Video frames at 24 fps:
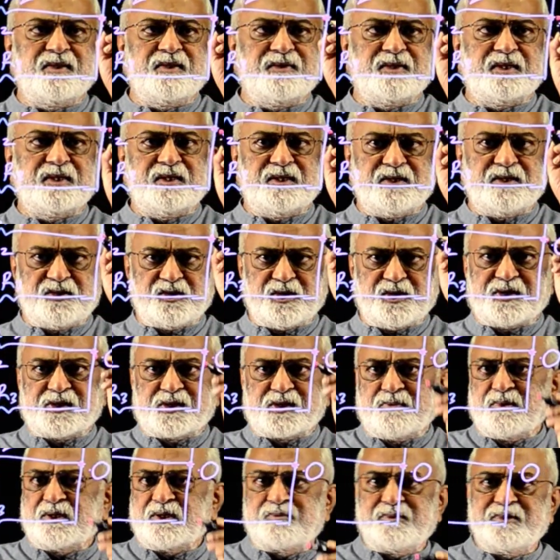at this junction
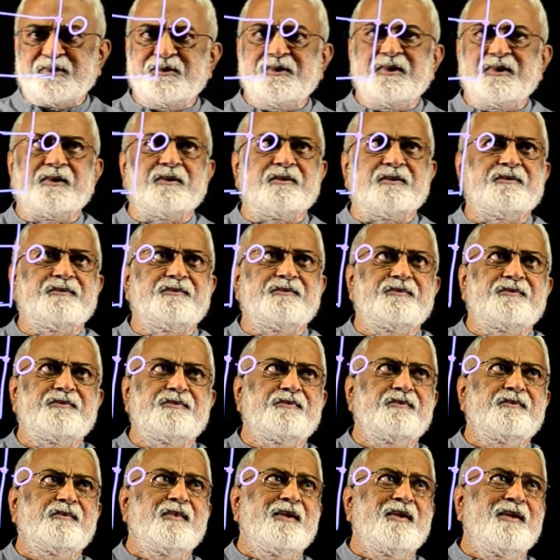must be 0.
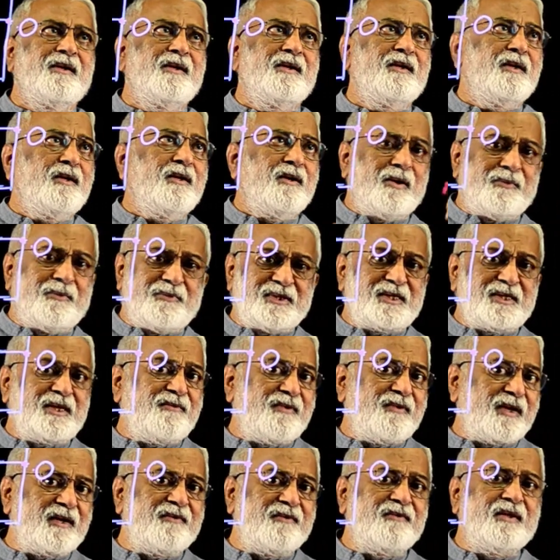Obviously
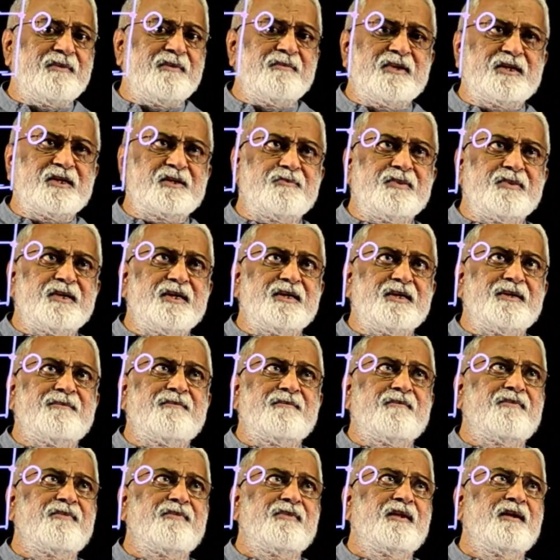one of them must be
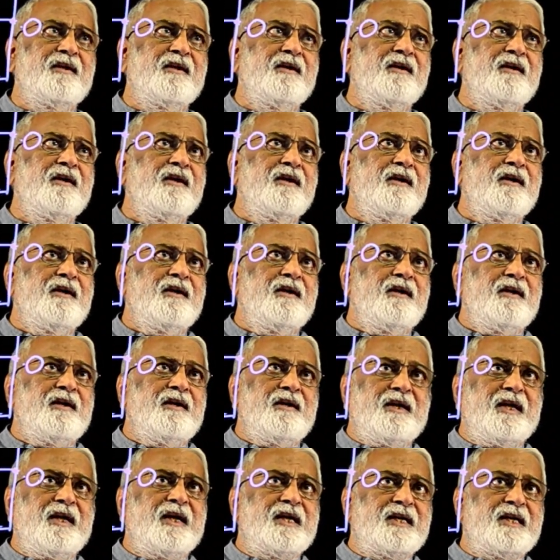
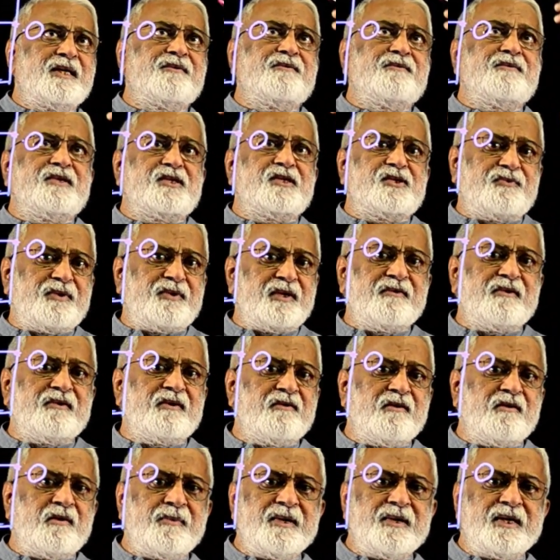negative. This V1
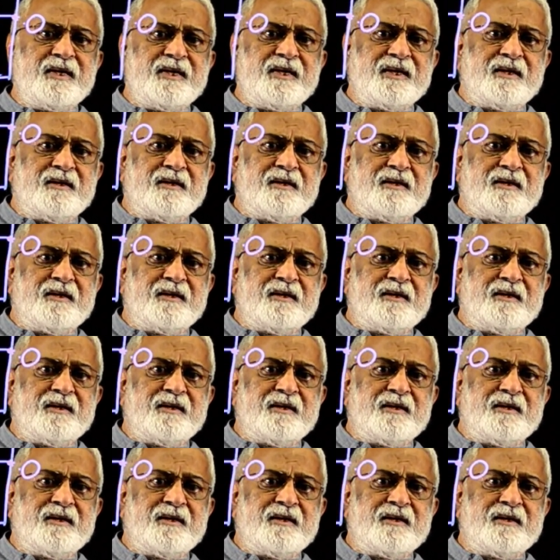will be